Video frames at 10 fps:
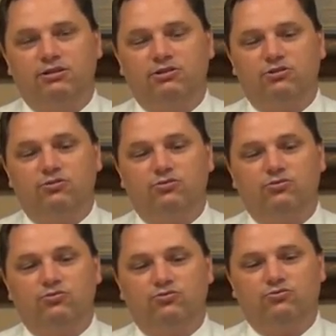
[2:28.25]

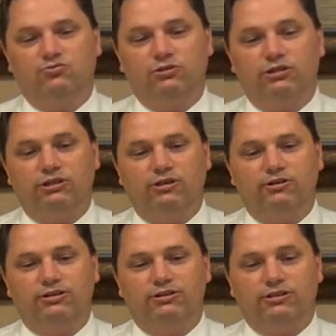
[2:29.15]
so
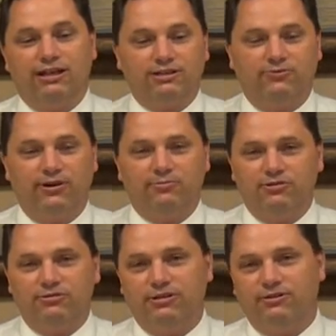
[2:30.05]
there is lots of
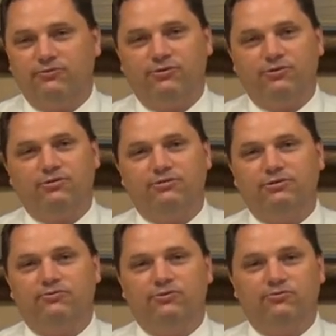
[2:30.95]
opportunity
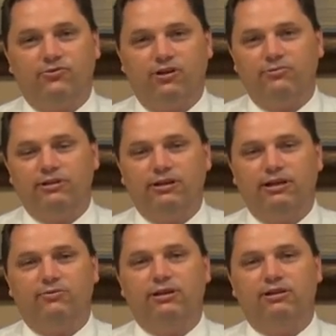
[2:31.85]
for involvement in
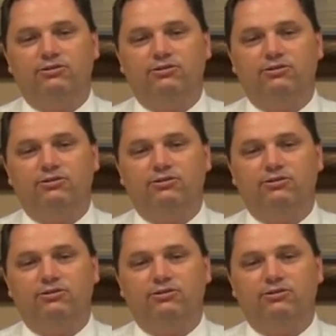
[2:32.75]
that way,